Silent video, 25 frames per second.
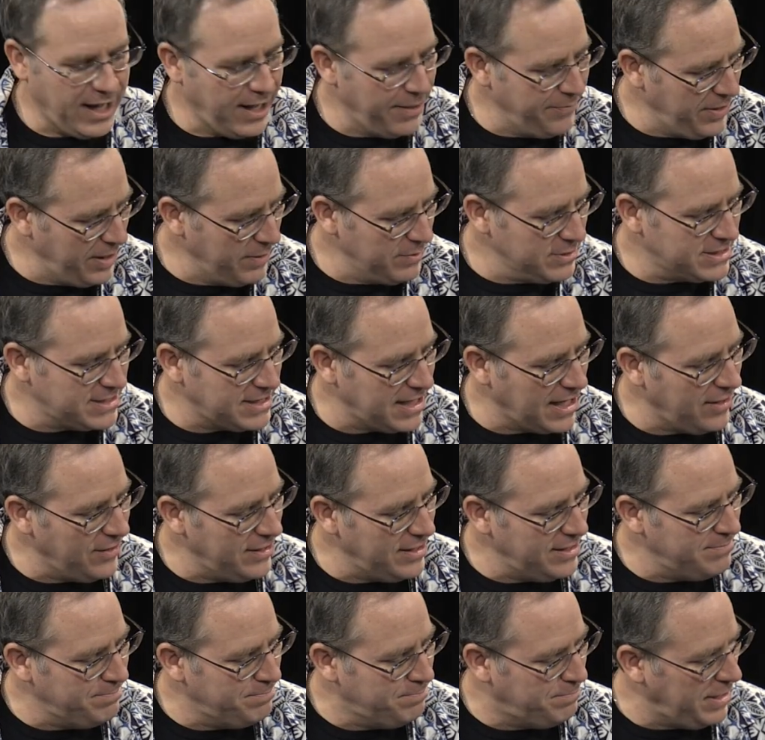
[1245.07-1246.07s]
They were
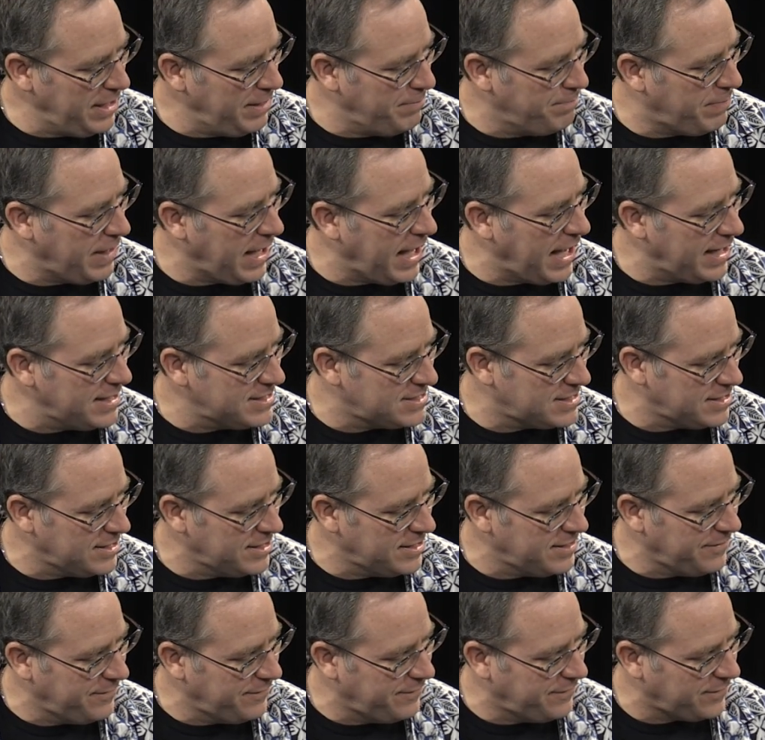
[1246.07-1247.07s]
selling big bags
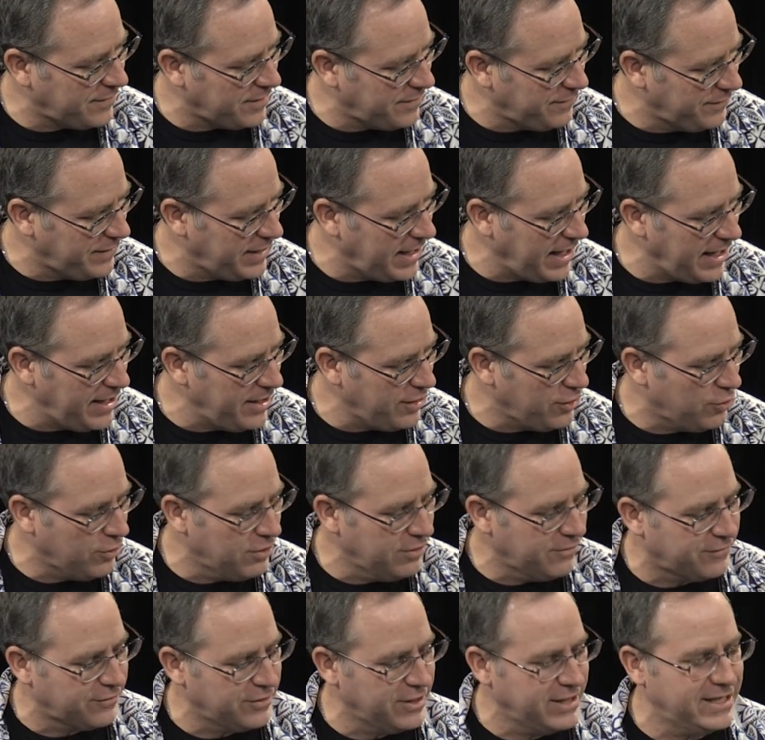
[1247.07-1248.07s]
of candy corn
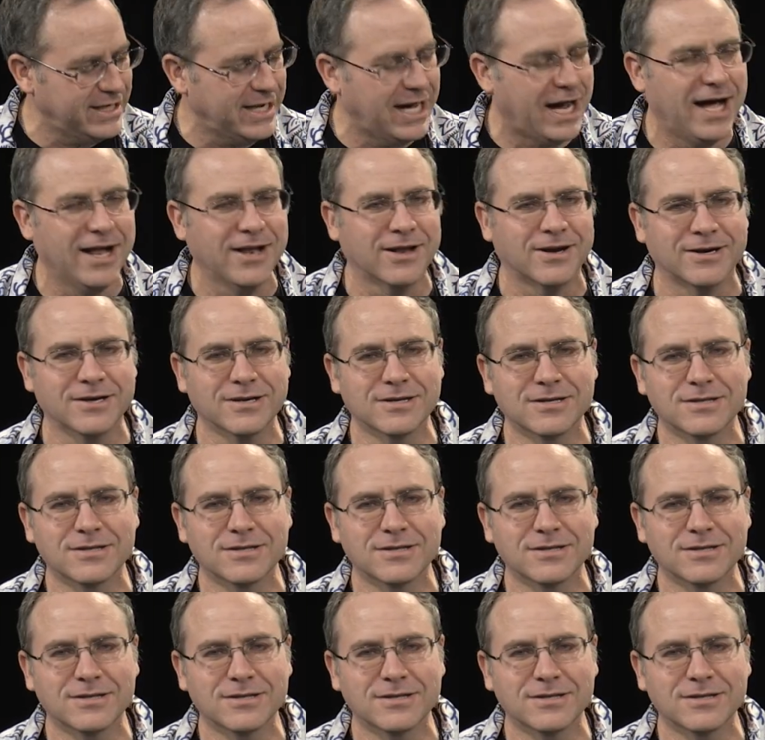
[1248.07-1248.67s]
for $1.